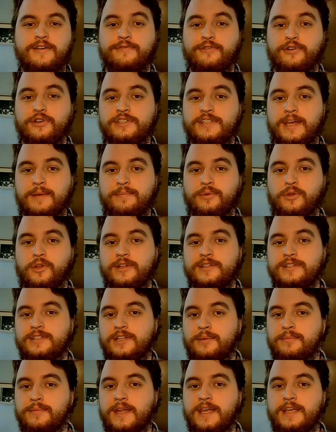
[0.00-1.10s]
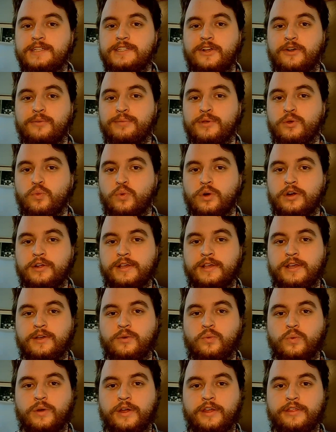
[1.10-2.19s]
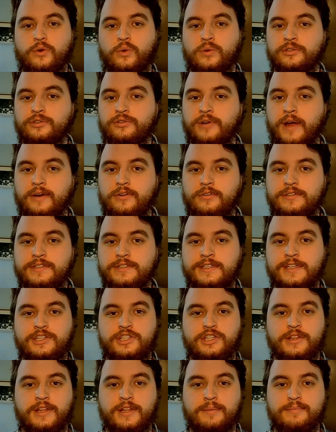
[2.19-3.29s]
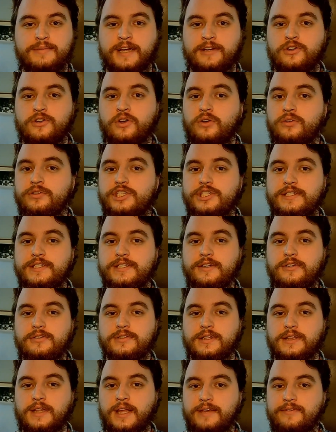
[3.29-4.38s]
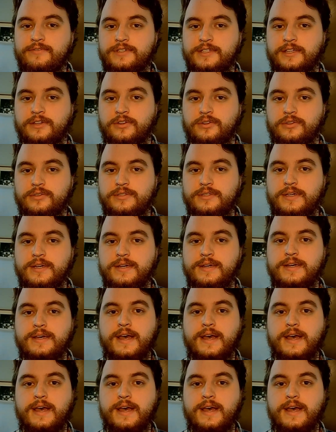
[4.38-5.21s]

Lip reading: For example, on some days I'll be working with older adults teaching them technology skills and life skills,